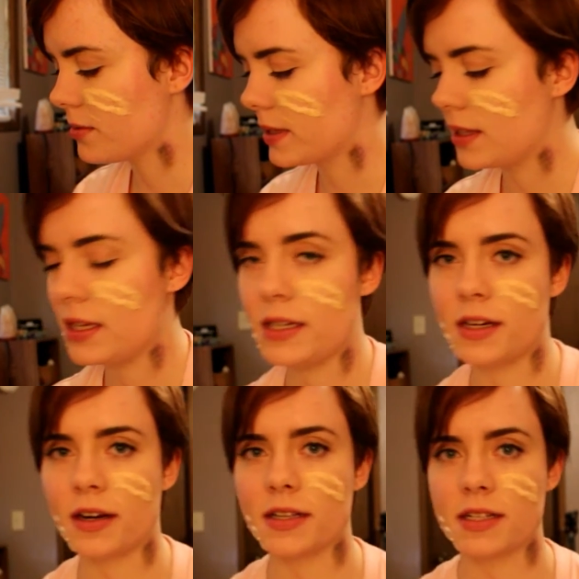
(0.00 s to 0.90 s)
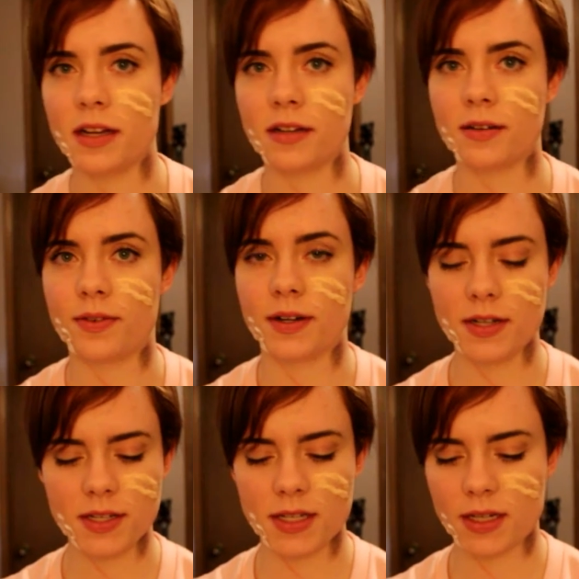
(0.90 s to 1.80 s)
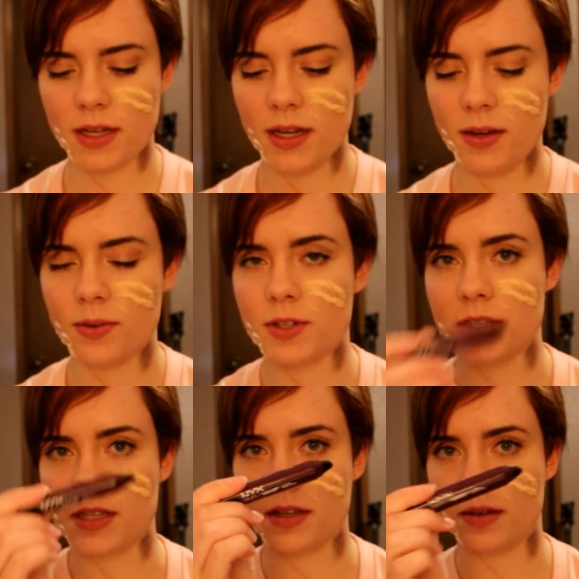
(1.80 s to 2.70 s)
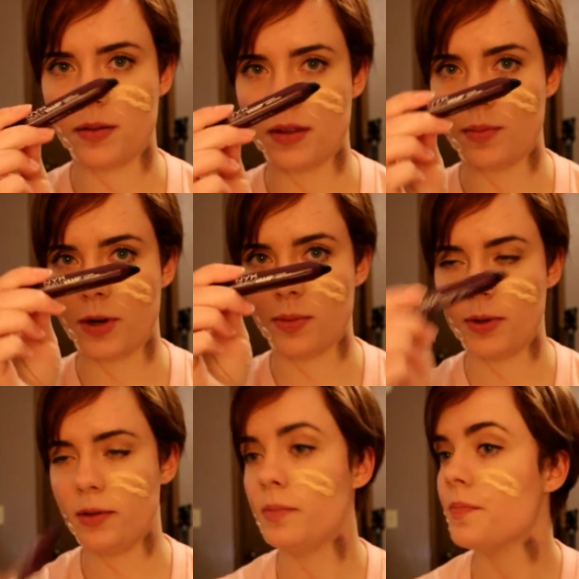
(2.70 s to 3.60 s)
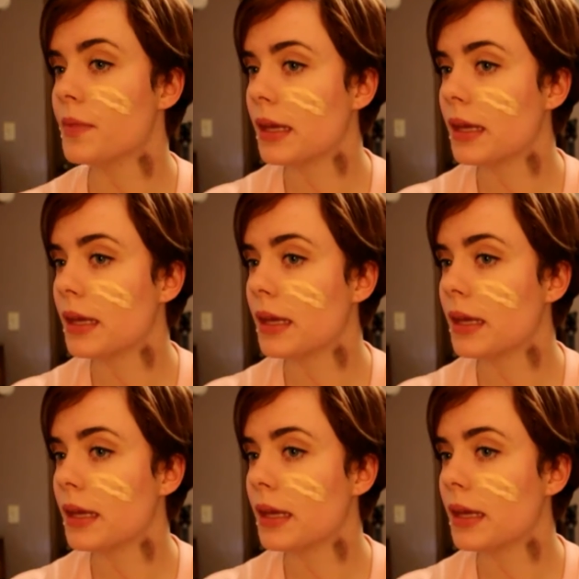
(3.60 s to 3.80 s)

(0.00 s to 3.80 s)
with the darkest color first, which is the purple,